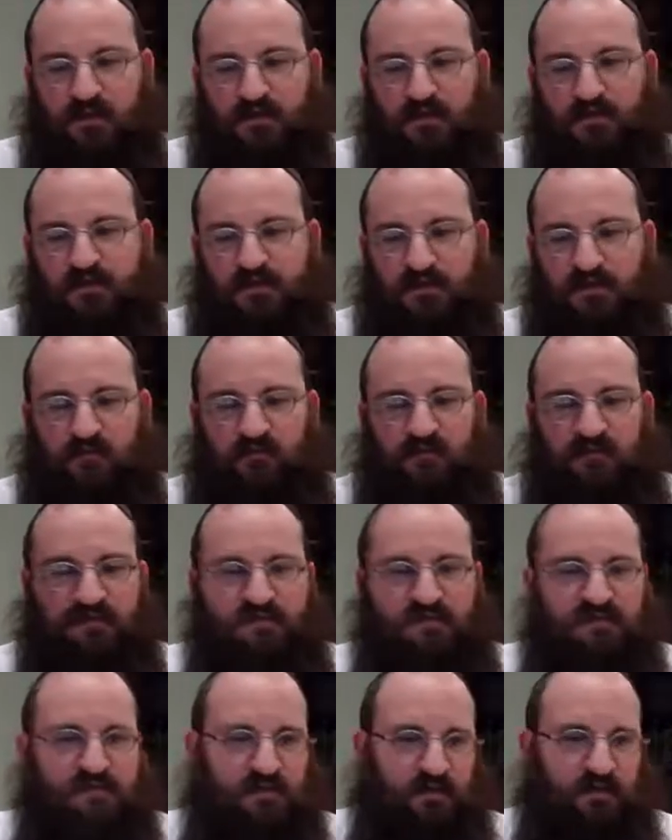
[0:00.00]
so
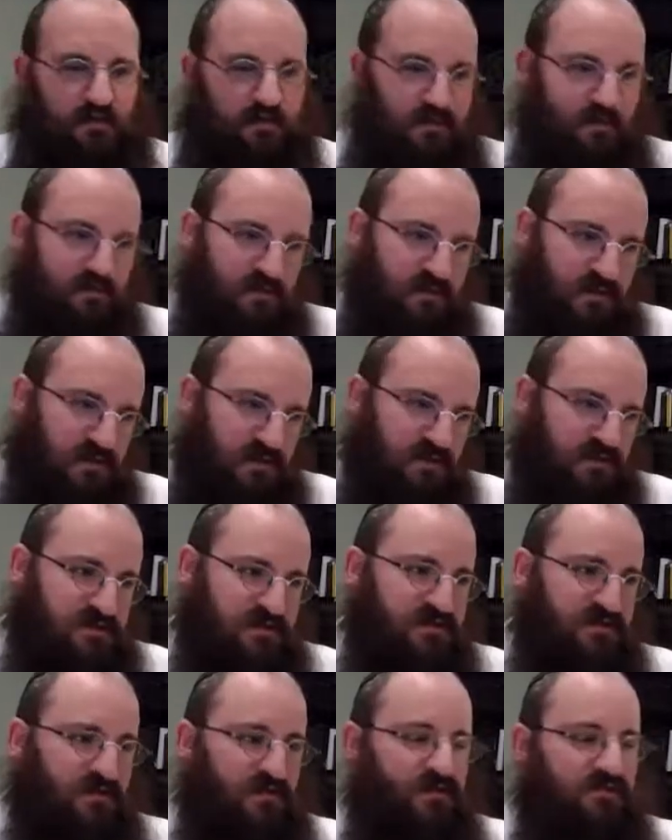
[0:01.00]
much so that the
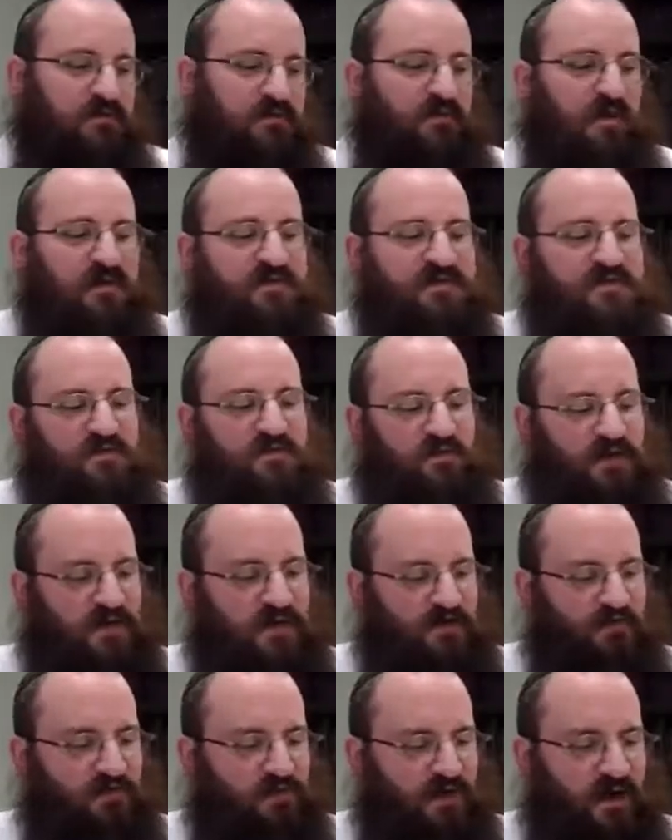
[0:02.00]
soul wants to give